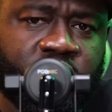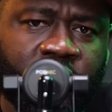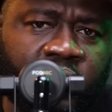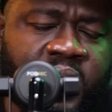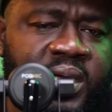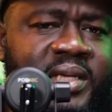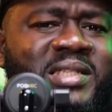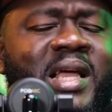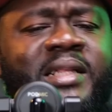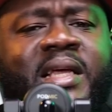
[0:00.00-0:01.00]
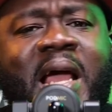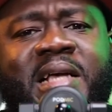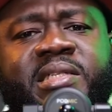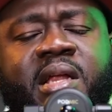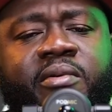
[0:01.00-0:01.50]
So he started
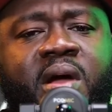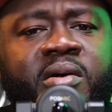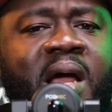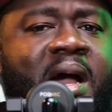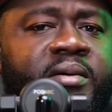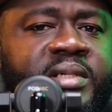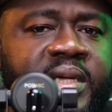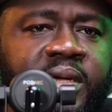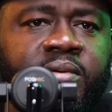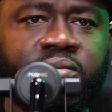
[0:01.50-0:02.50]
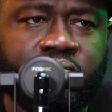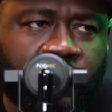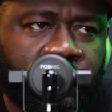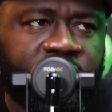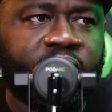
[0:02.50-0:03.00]
asking around how they
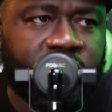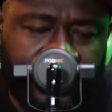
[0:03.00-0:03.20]
move.